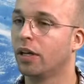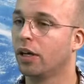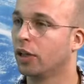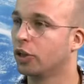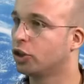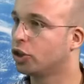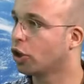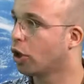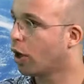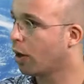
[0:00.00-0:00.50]
a
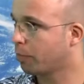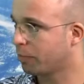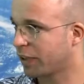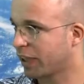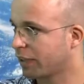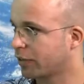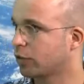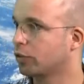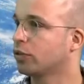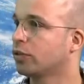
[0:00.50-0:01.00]
job
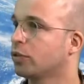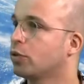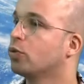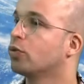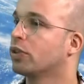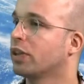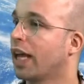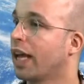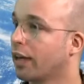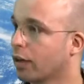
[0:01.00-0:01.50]
that
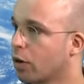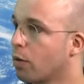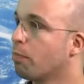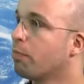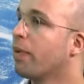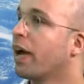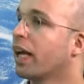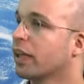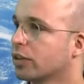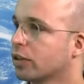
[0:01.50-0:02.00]
could
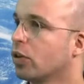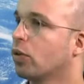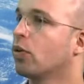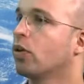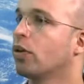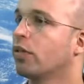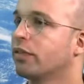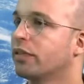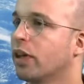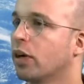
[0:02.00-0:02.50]
encompass
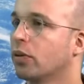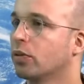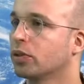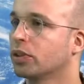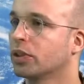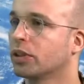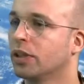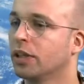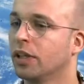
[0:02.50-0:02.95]
all of those.